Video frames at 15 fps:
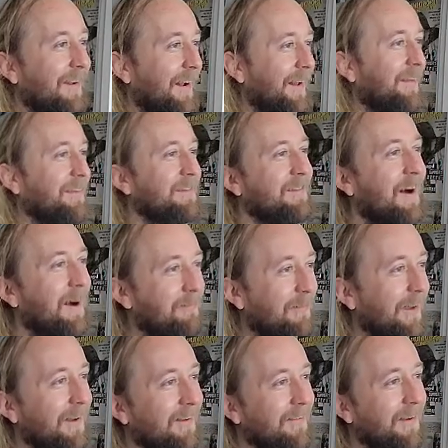like at a
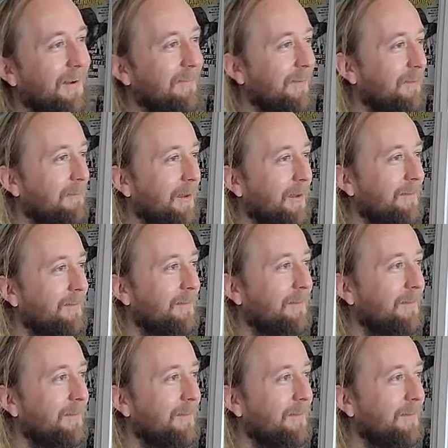stoplight or whatever, I'm like,